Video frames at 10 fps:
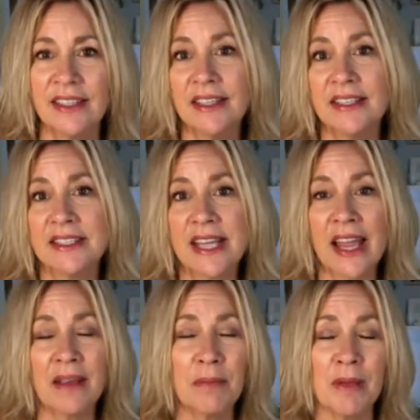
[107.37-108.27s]

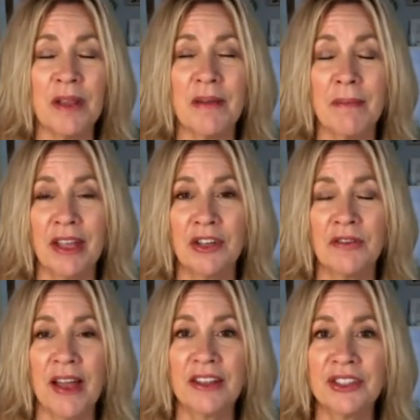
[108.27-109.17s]
site, maybe a
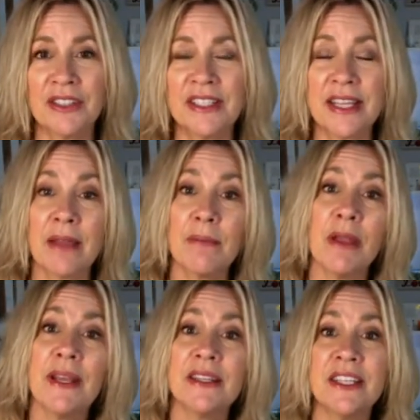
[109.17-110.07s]
manufacturing site,
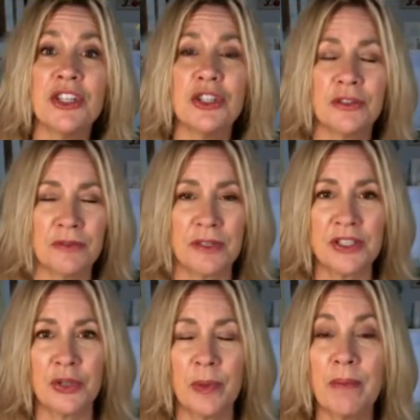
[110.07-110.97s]
maybe it's in your
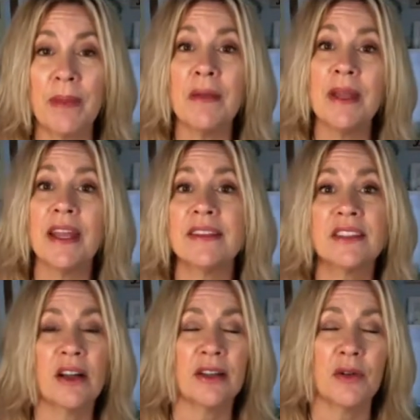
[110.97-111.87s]
freezer, but maybe it's
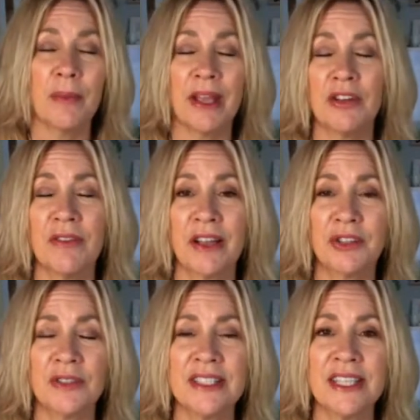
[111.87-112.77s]
gone to a
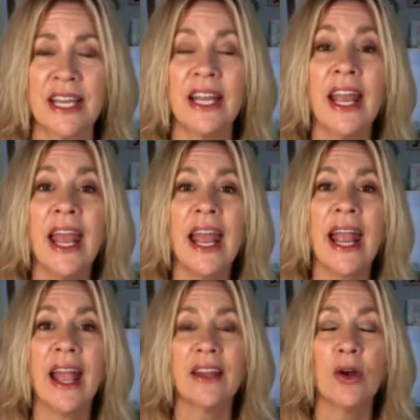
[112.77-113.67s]
manufacturing site
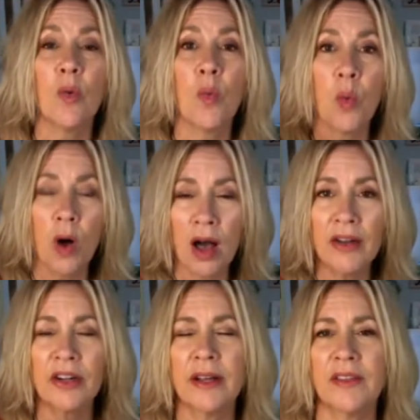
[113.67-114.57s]
and
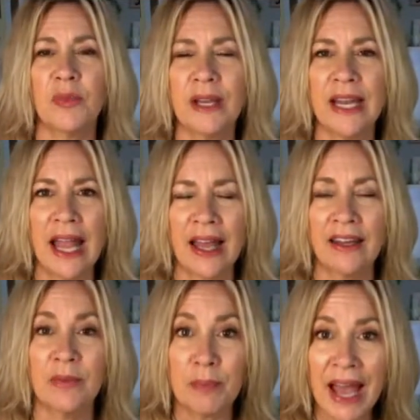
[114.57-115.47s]
water has been
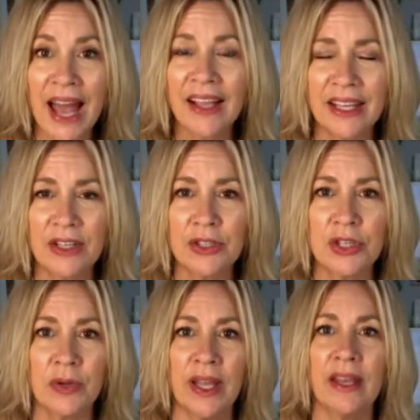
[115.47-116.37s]
added back
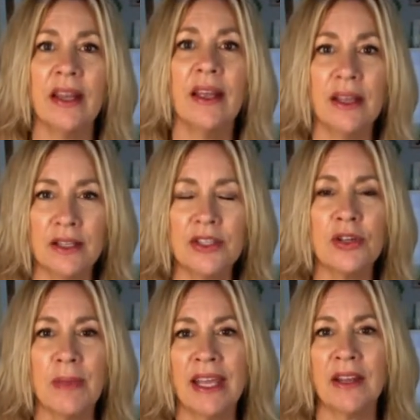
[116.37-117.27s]
into it
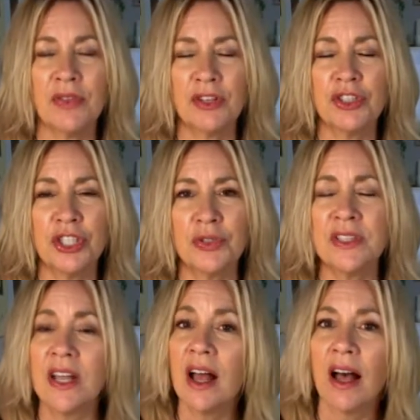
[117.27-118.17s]
to make it the juice.
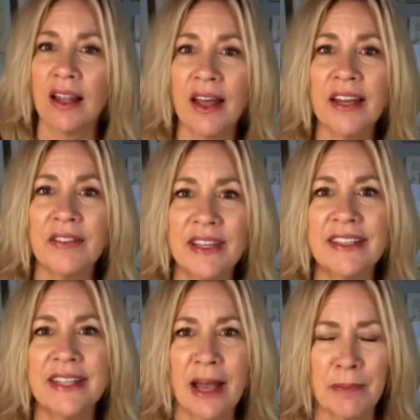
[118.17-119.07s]
A lot of
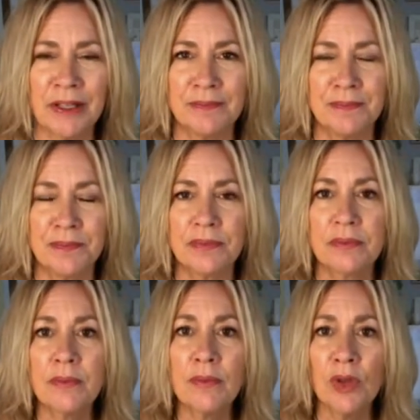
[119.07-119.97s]
things happen.
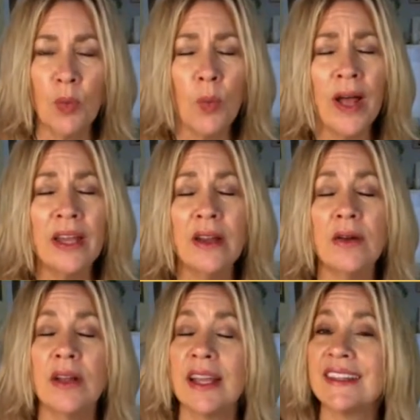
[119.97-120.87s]
One,
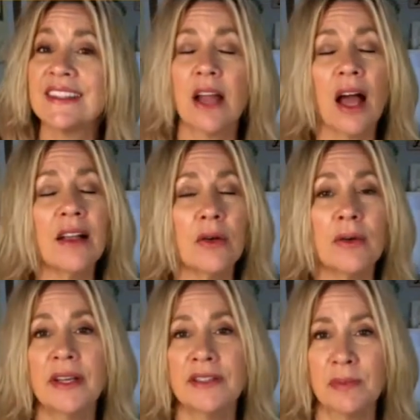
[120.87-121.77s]
it's not
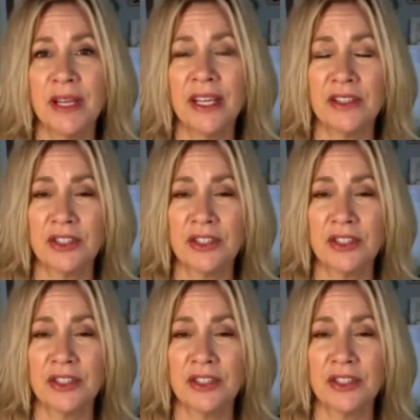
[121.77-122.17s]
going to be as